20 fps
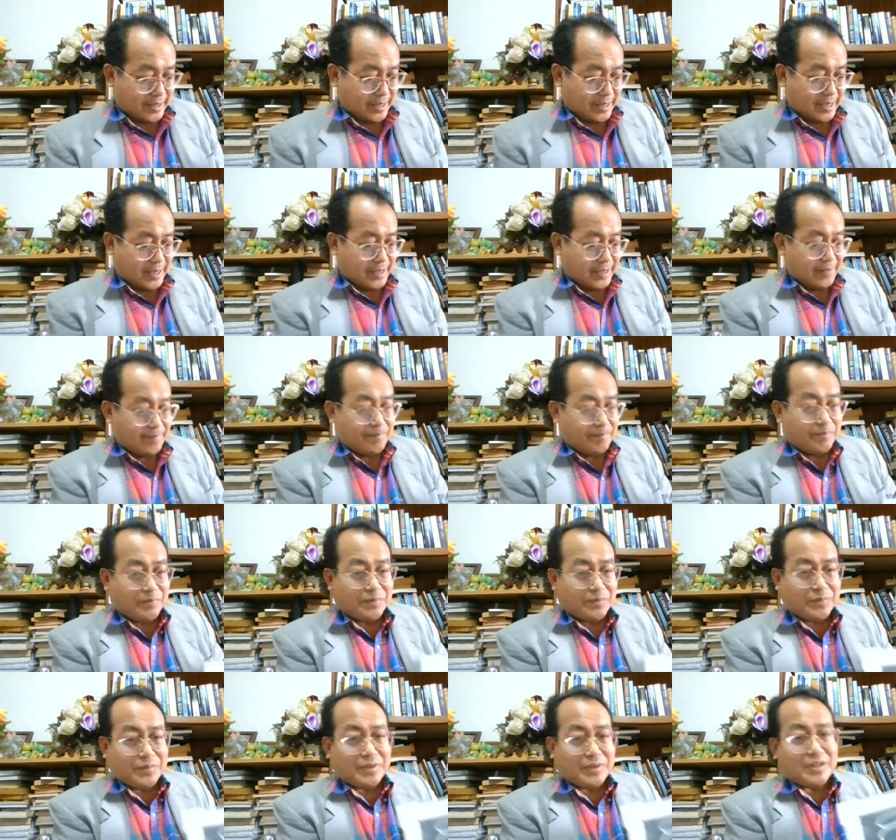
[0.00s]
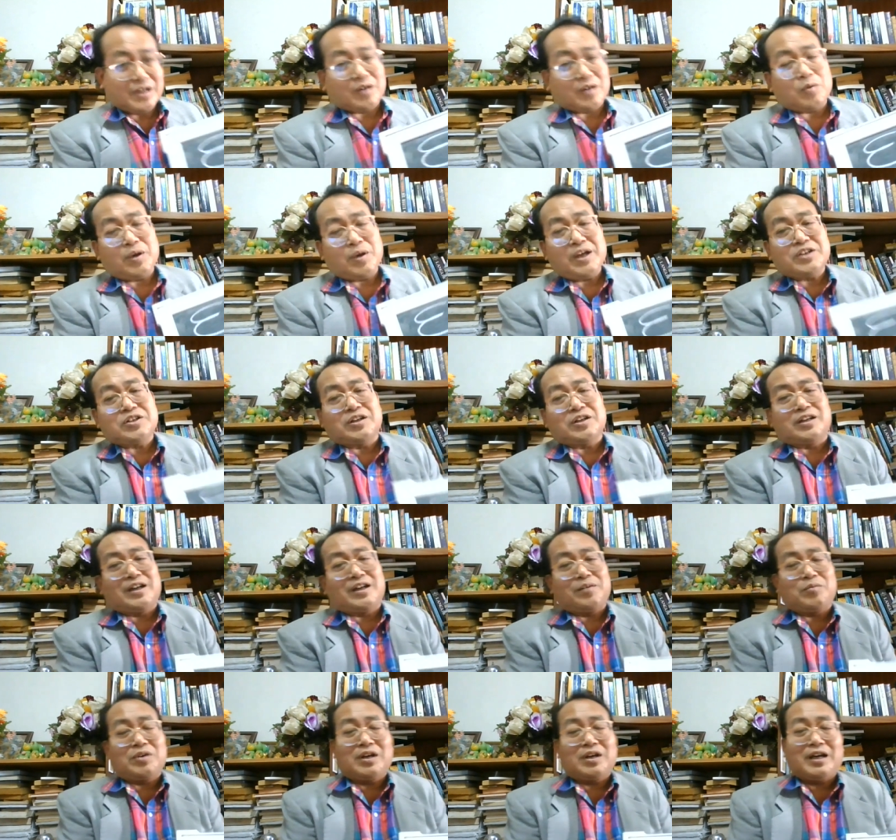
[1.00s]
And the question
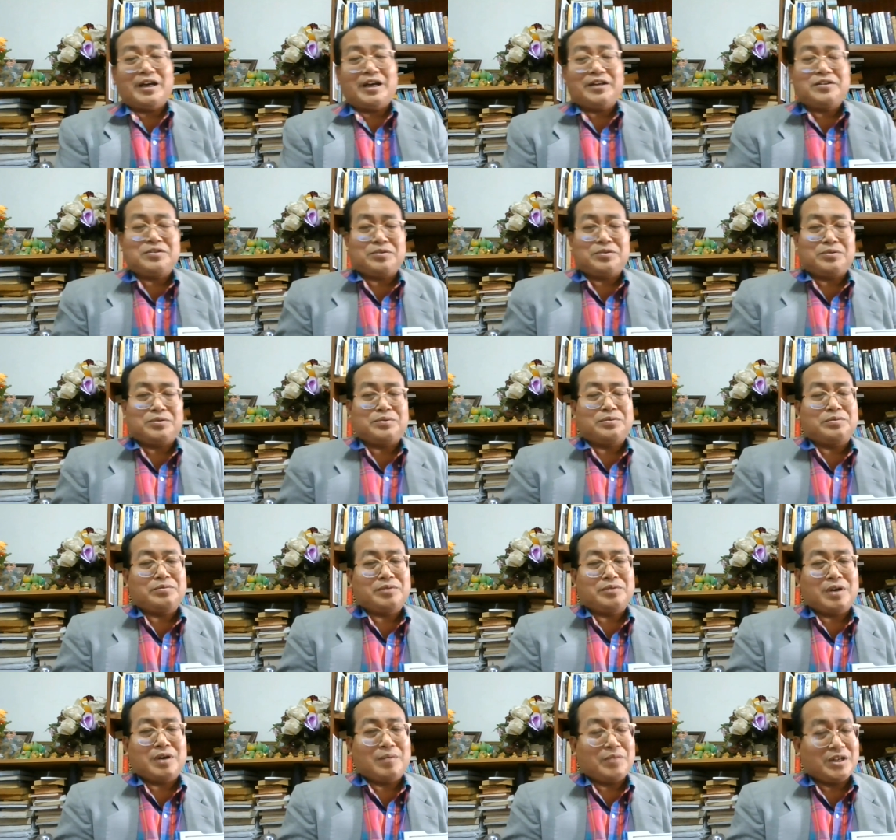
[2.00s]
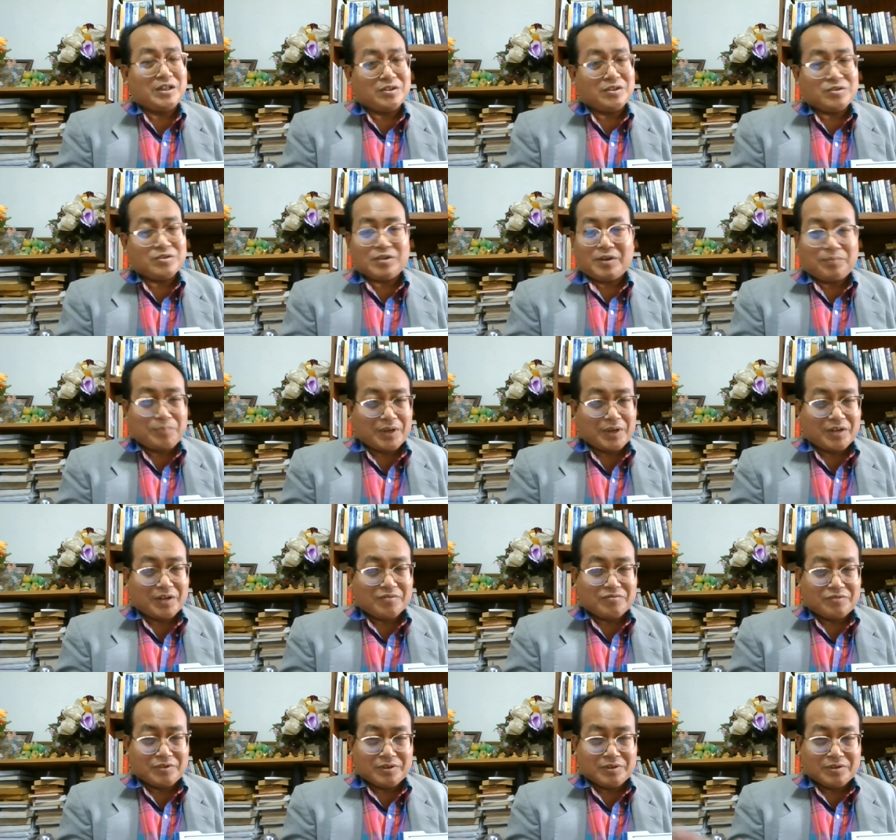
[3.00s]
I would like to, I mean, the topic
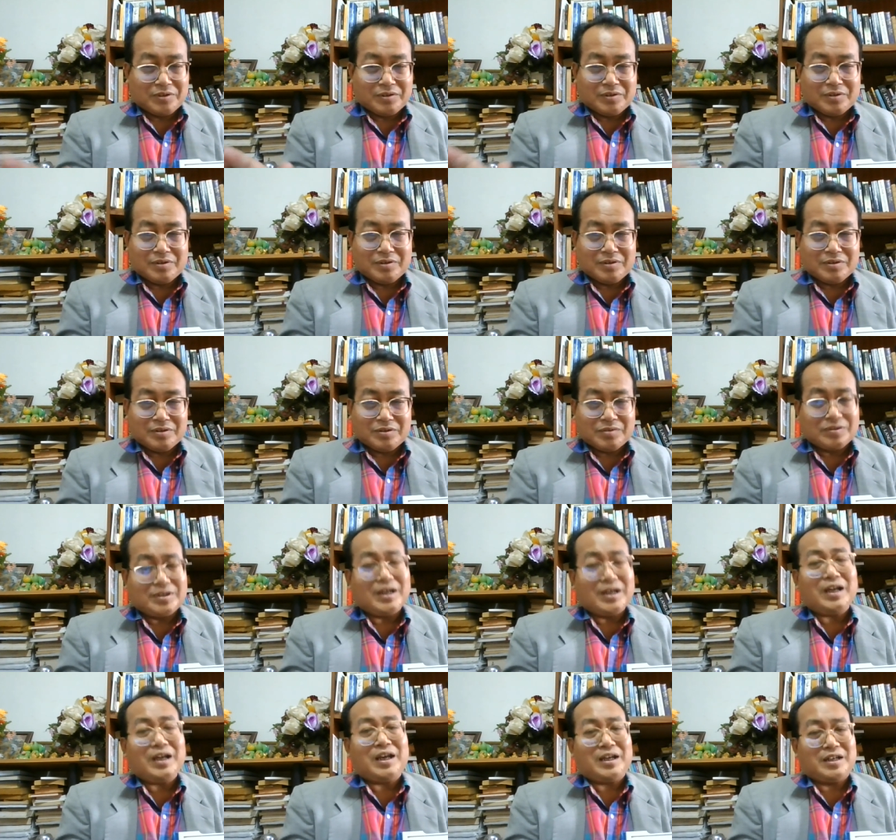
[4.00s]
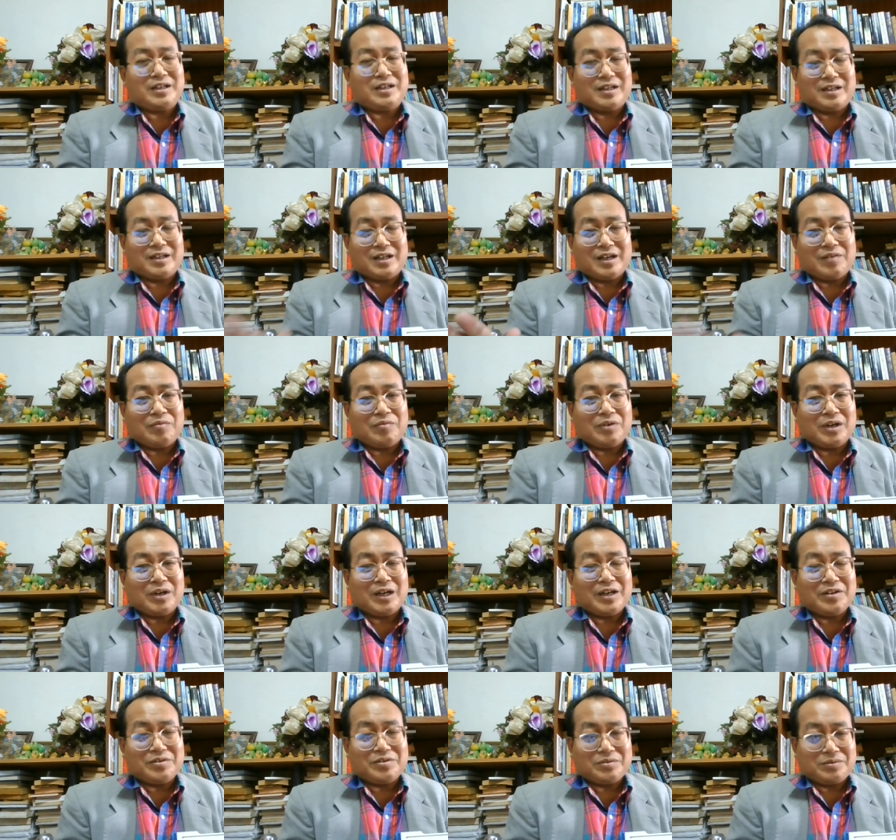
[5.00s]
for today that I would
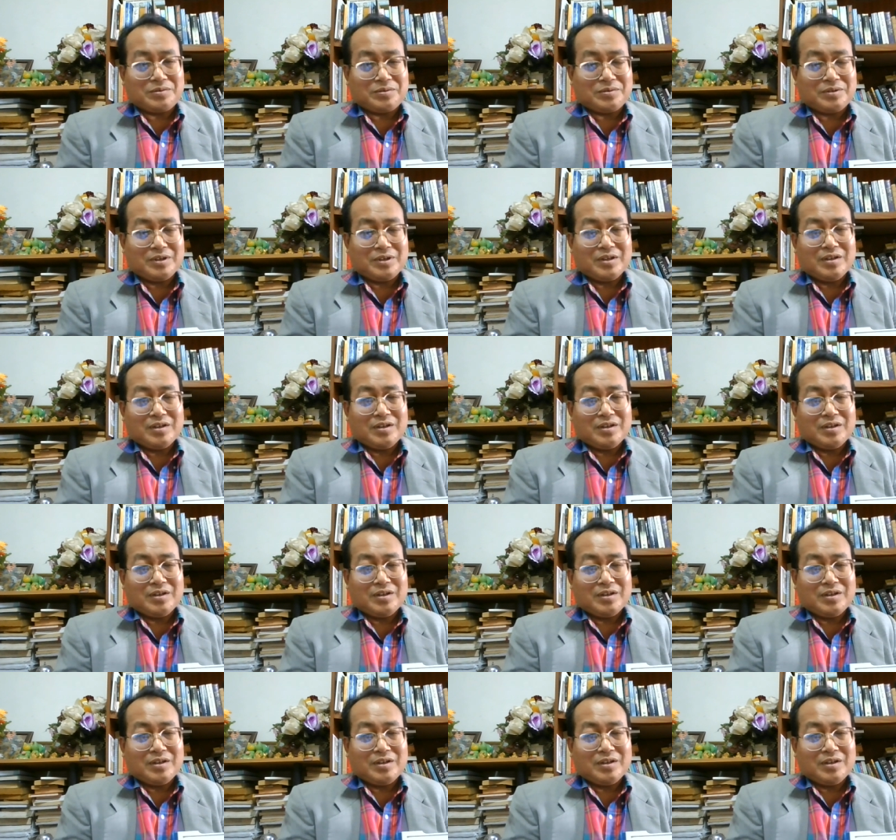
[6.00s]
like to